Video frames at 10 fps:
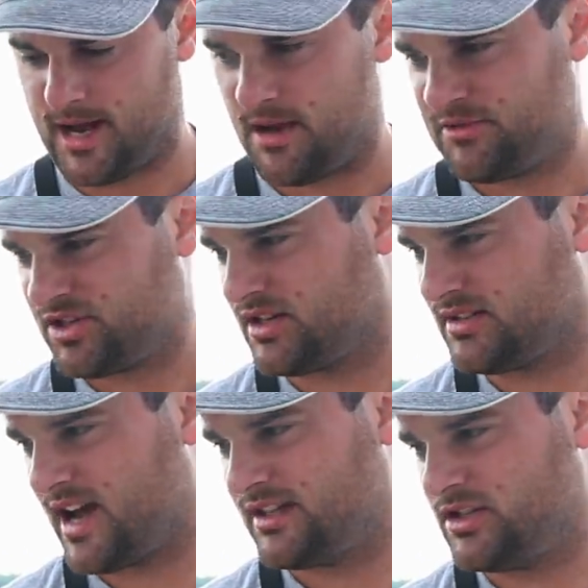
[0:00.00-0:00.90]
I'm just going
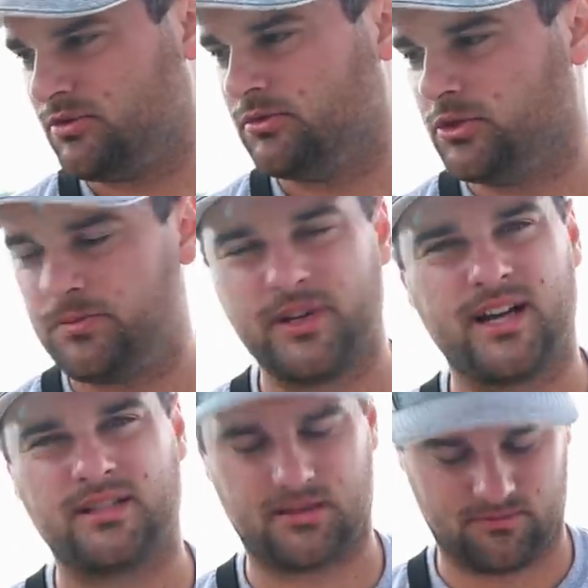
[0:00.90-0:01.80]
to tie two loop
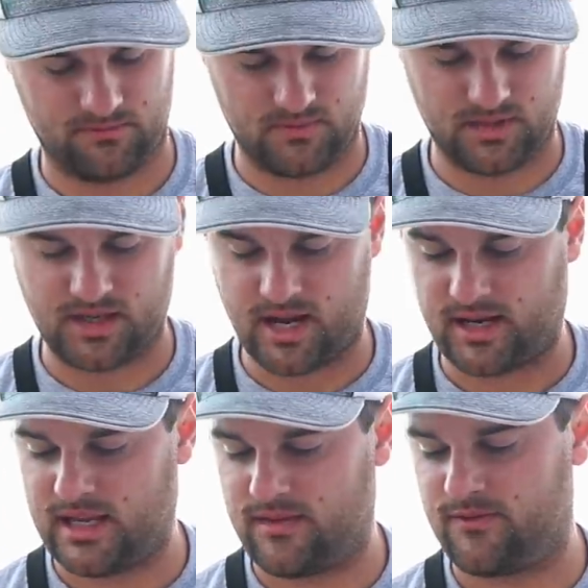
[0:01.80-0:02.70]
knots to
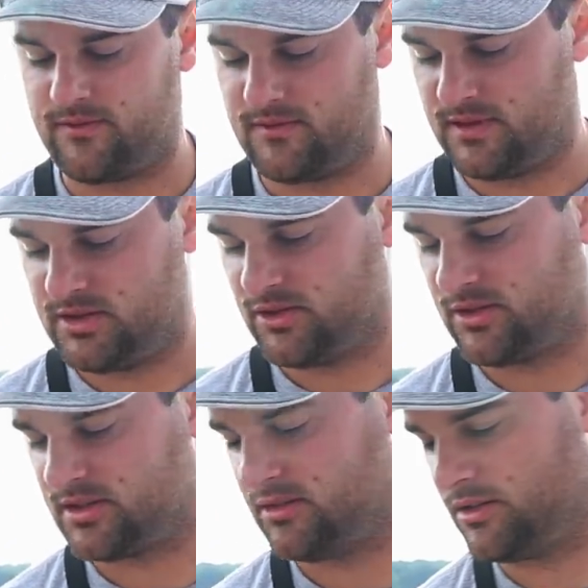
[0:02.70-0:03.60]
kind of give these
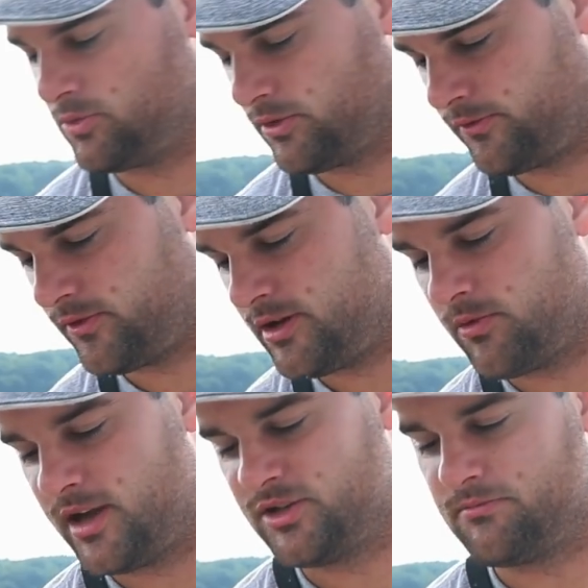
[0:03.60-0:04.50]
hooks a little more free
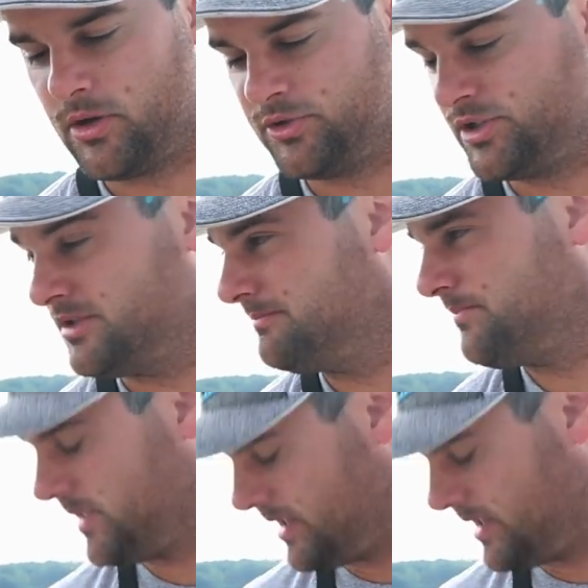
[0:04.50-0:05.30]
range of motion.